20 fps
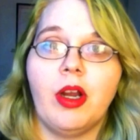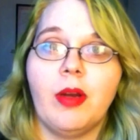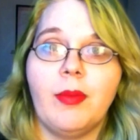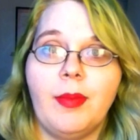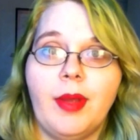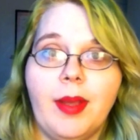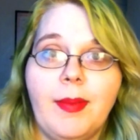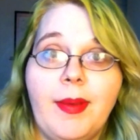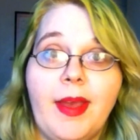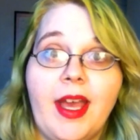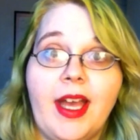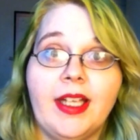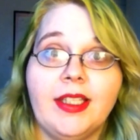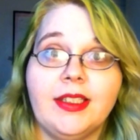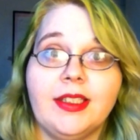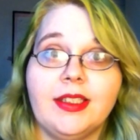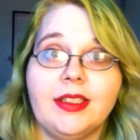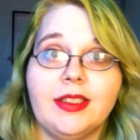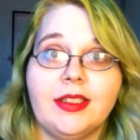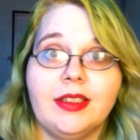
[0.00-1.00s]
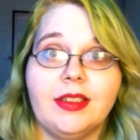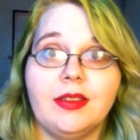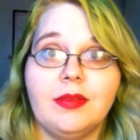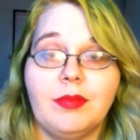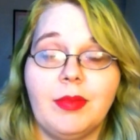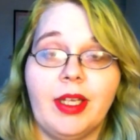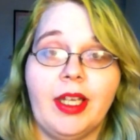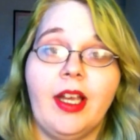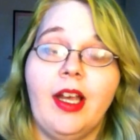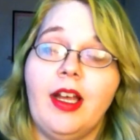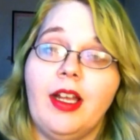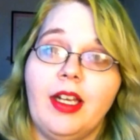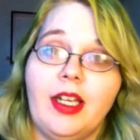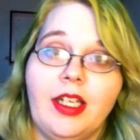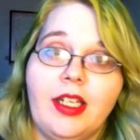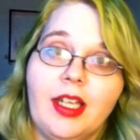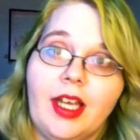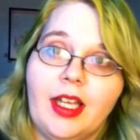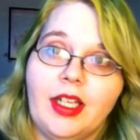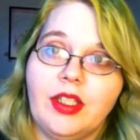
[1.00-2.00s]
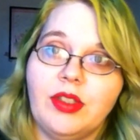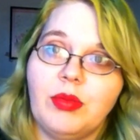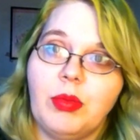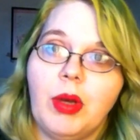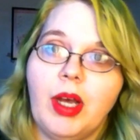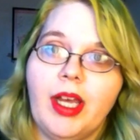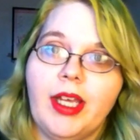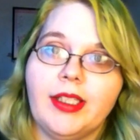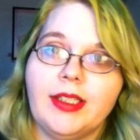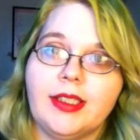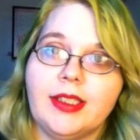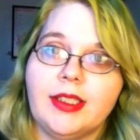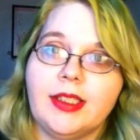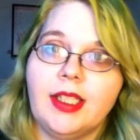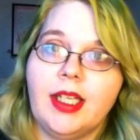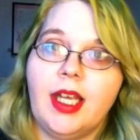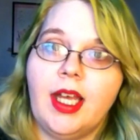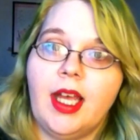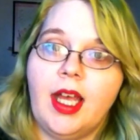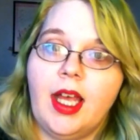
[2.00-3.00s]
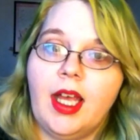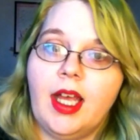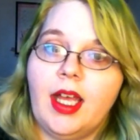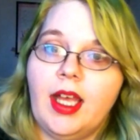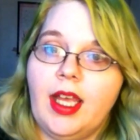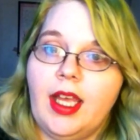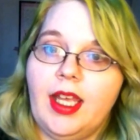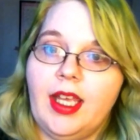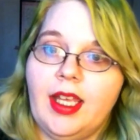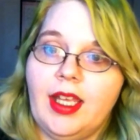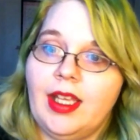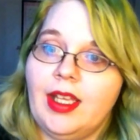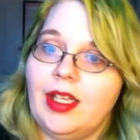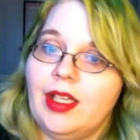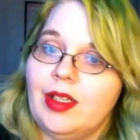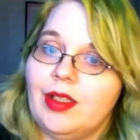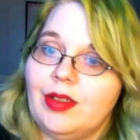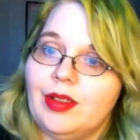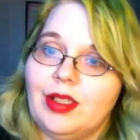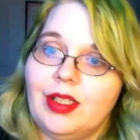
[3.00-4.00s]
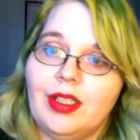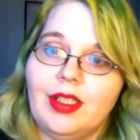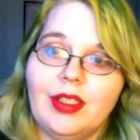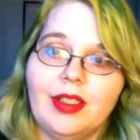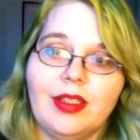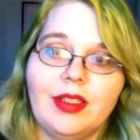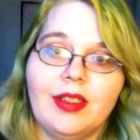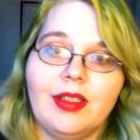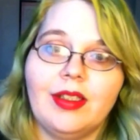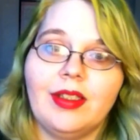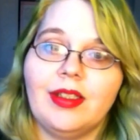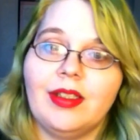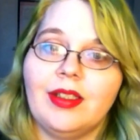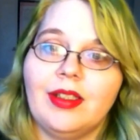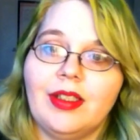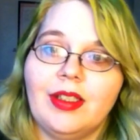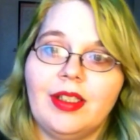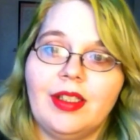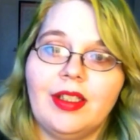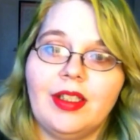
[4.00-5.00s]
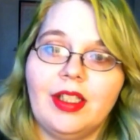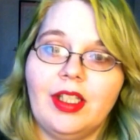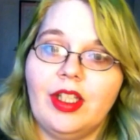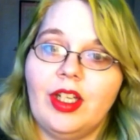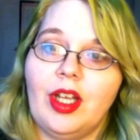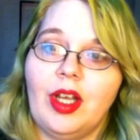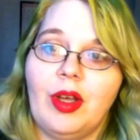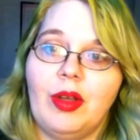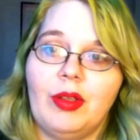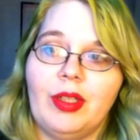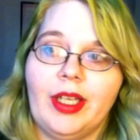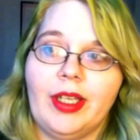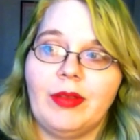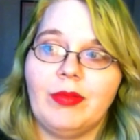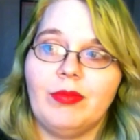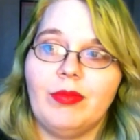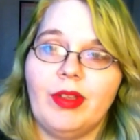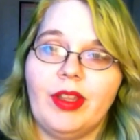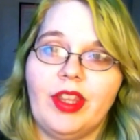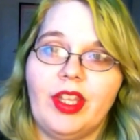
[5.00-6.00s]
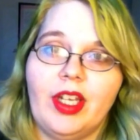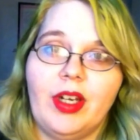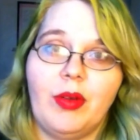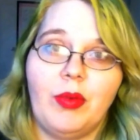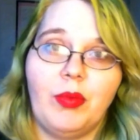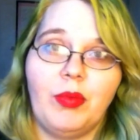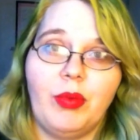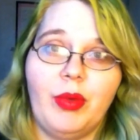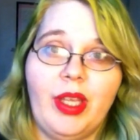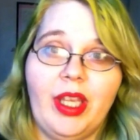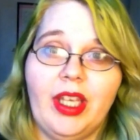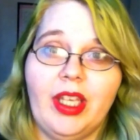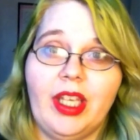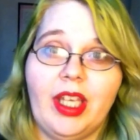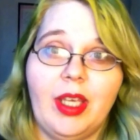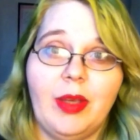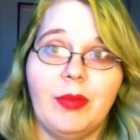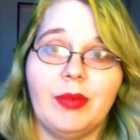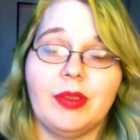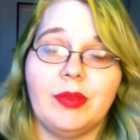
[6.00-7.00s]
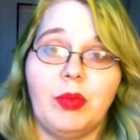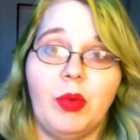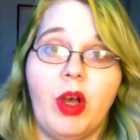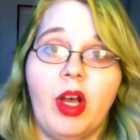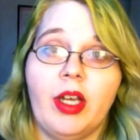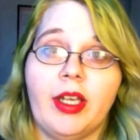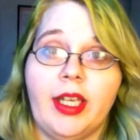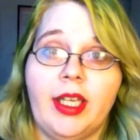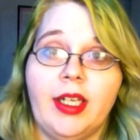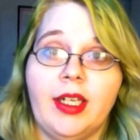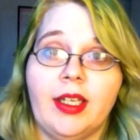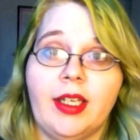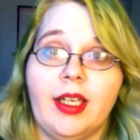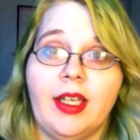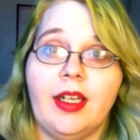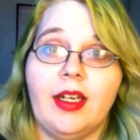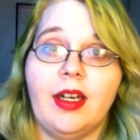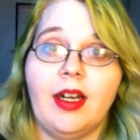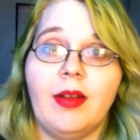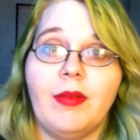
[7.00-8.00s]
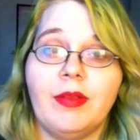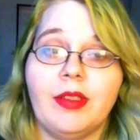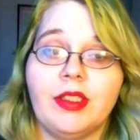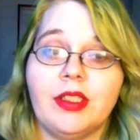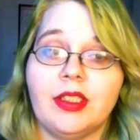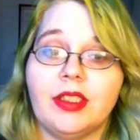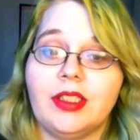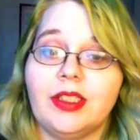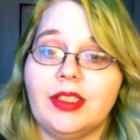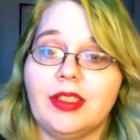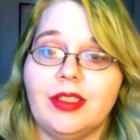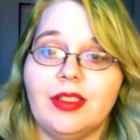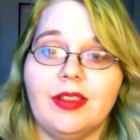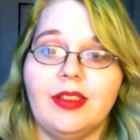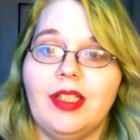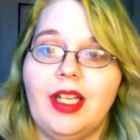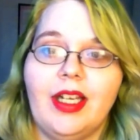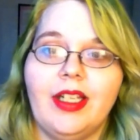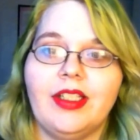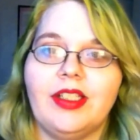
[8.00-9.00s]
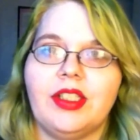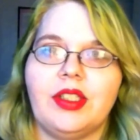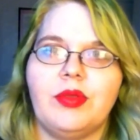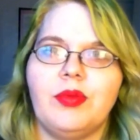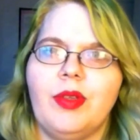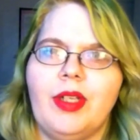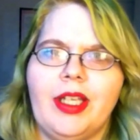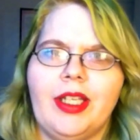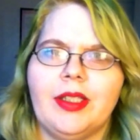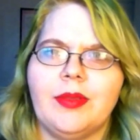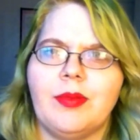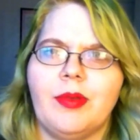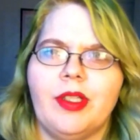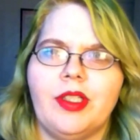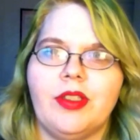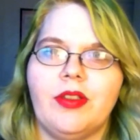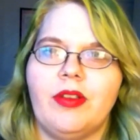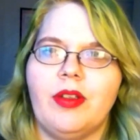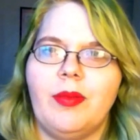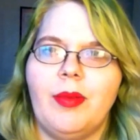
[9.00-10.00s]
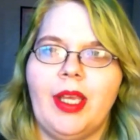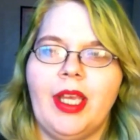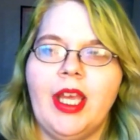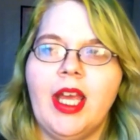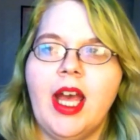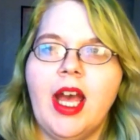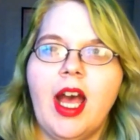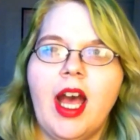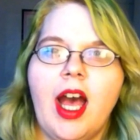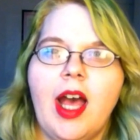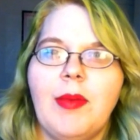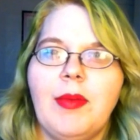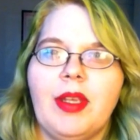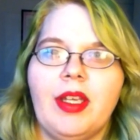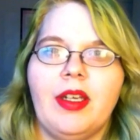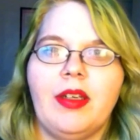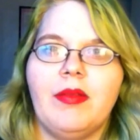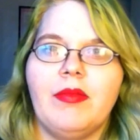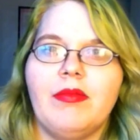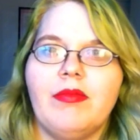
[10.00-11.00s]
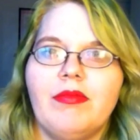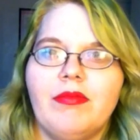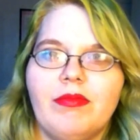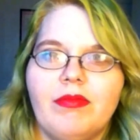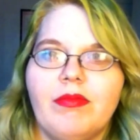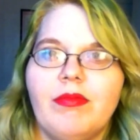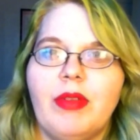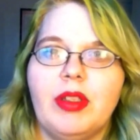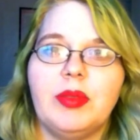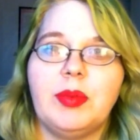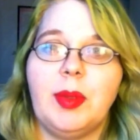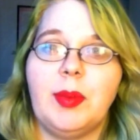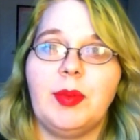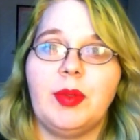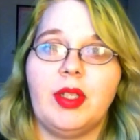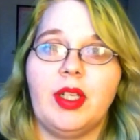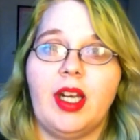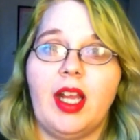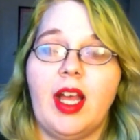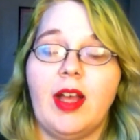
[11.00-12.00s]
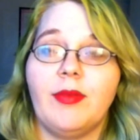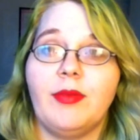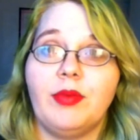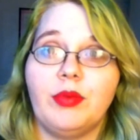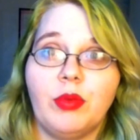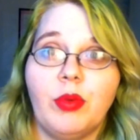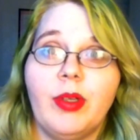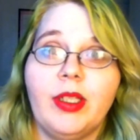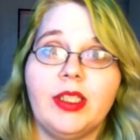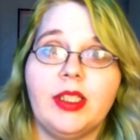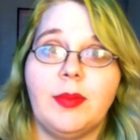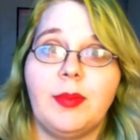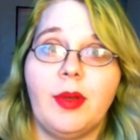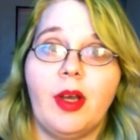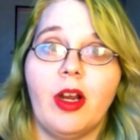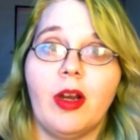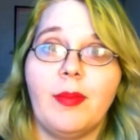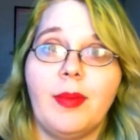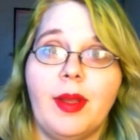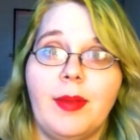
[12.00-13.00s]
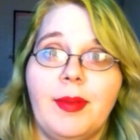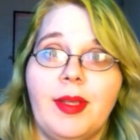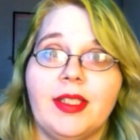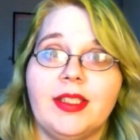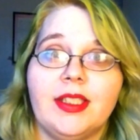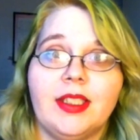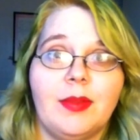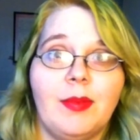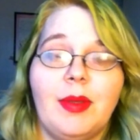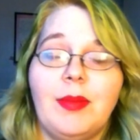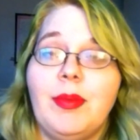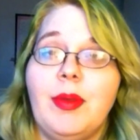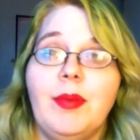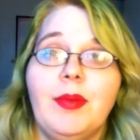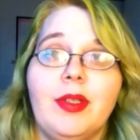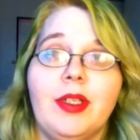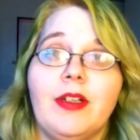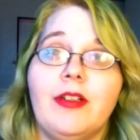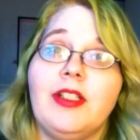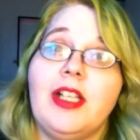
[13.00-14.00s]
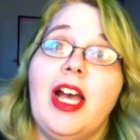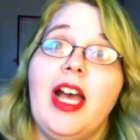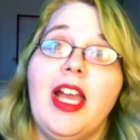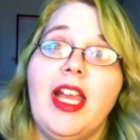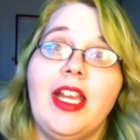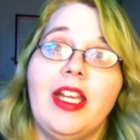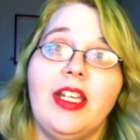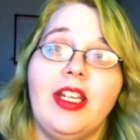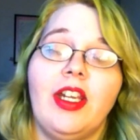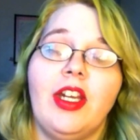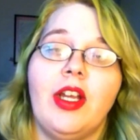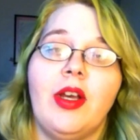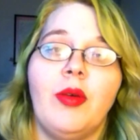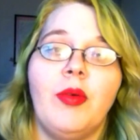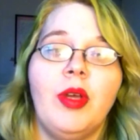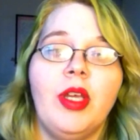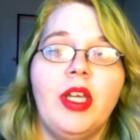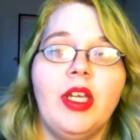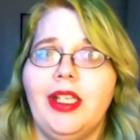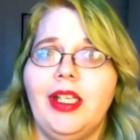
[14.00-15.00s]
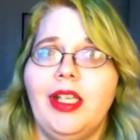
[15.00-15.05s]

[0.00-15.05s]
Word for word: heart bypass. My God, he died twice. And, you know, like within a week he was walking again. And I was just, that is just really inspirational to me. I mean, most people that have quintuple heart bypasses, I mean, people that are dying, you know,